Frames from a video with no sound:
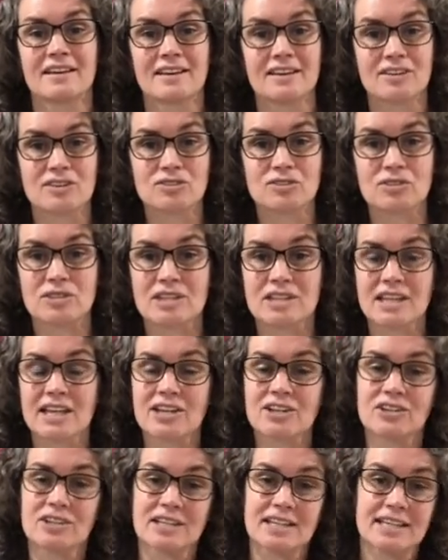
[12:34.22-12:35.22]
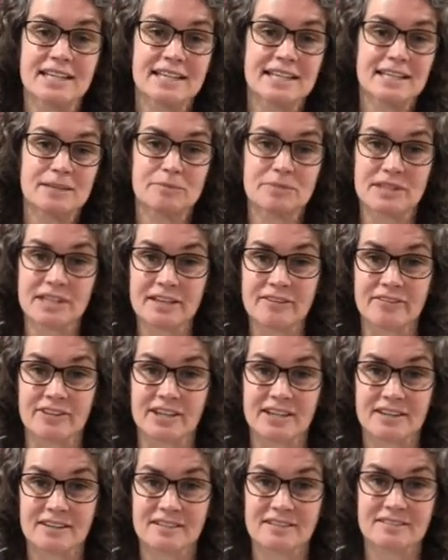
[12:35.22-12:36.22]
so that they could keep
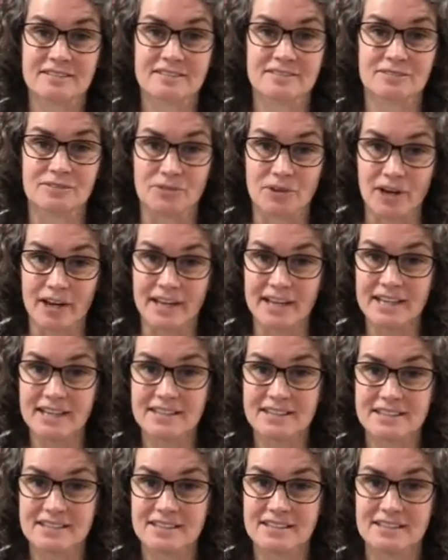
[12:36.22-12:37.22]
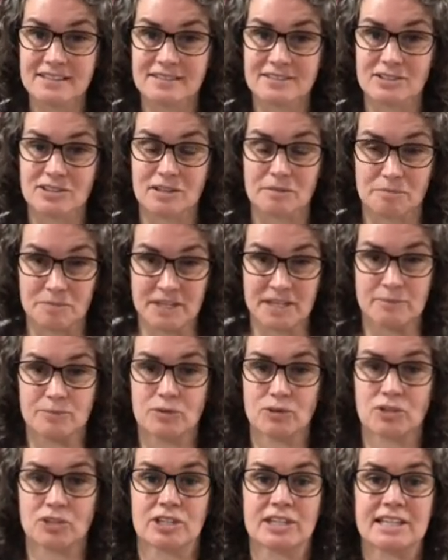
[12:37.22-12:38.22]
living, right? So that
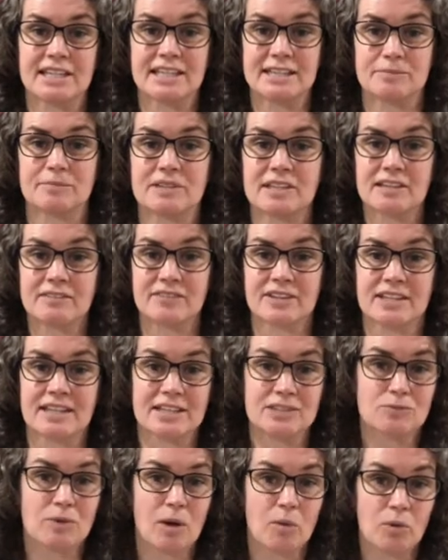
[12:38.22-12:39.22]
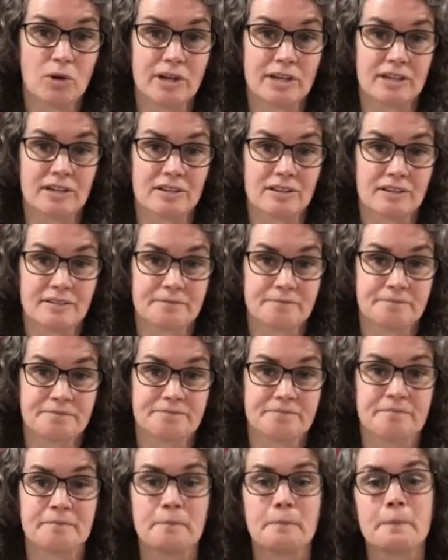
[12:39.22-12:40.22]
people could keep living. That's why we're here.
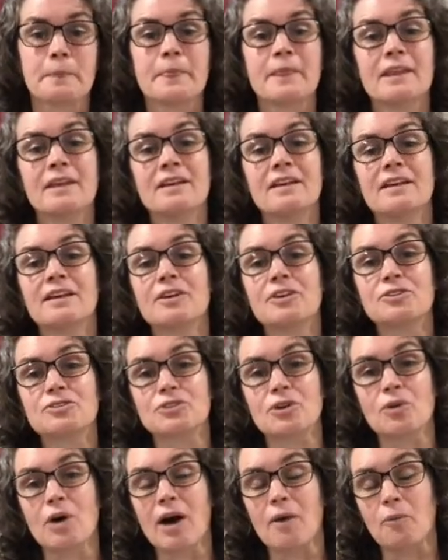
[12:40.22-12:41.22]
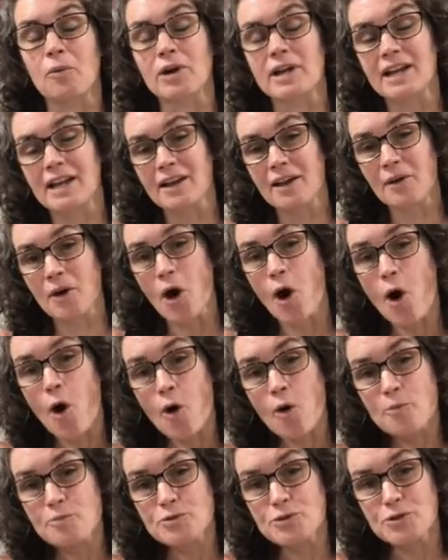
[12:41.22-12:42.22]
So what I
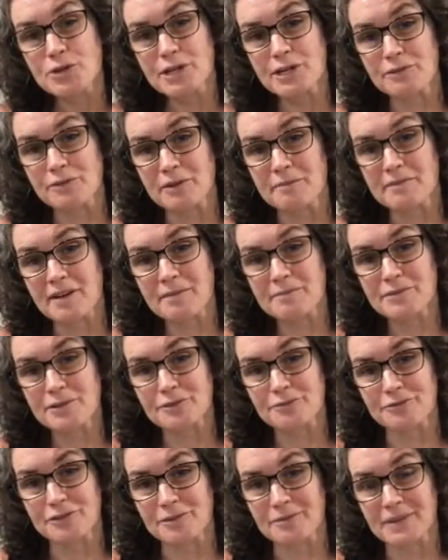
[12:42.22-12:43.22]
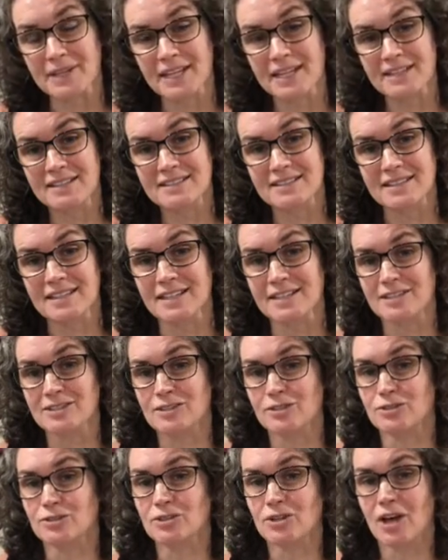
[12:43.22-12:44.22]
hope you can remember from this is
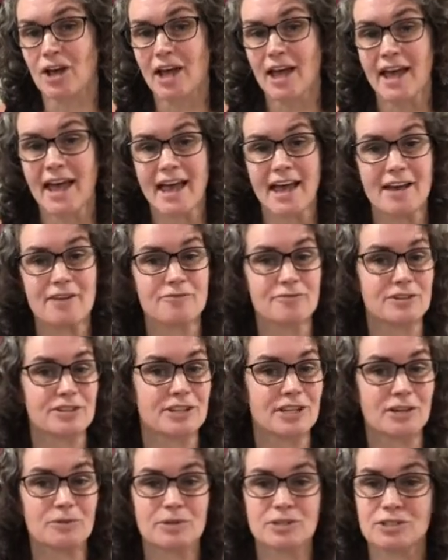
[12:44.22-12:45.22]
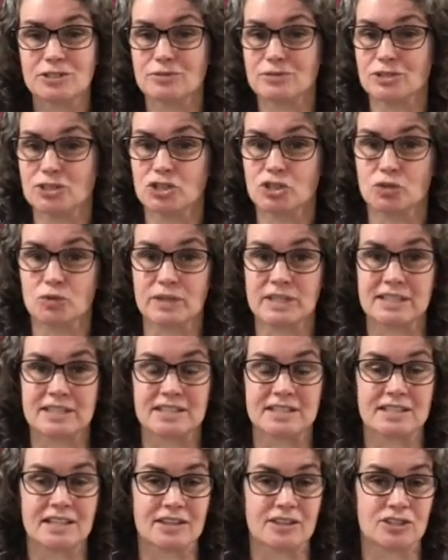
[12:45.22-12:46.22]
there's everything we do is
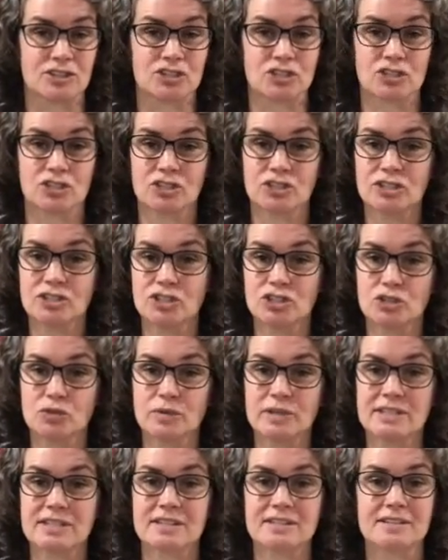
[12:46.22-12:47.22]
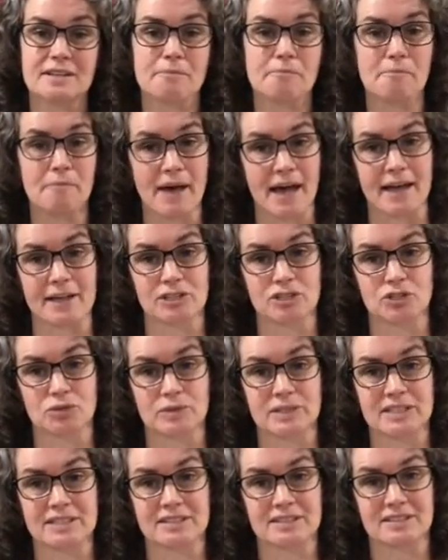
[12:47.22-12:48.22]
choices, and there's good choices and bad
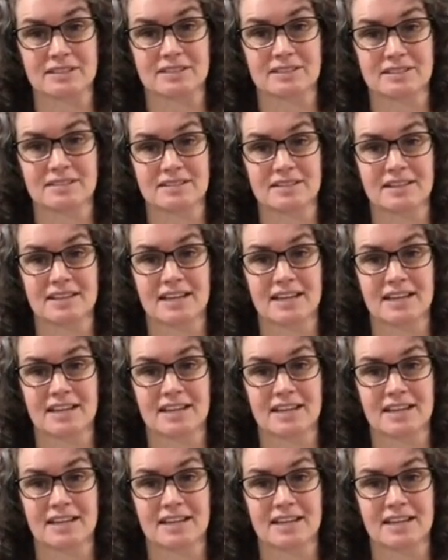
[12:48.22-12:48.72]
choices.